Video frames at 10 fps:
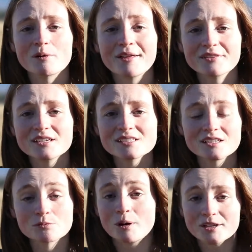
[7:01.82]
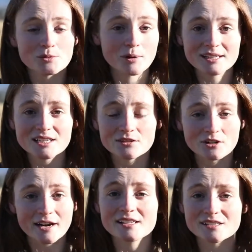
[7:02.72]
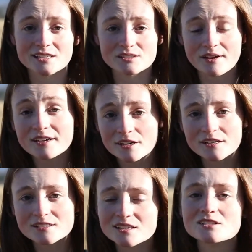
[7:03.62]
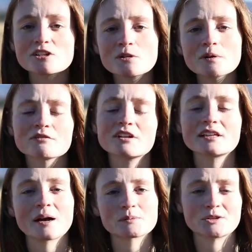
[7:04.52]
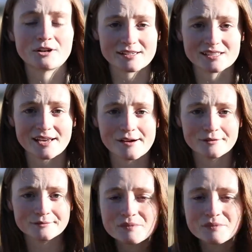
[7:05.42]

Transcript: want this because one, you want to give credit to these vendors, and two, it really helps with your SEO.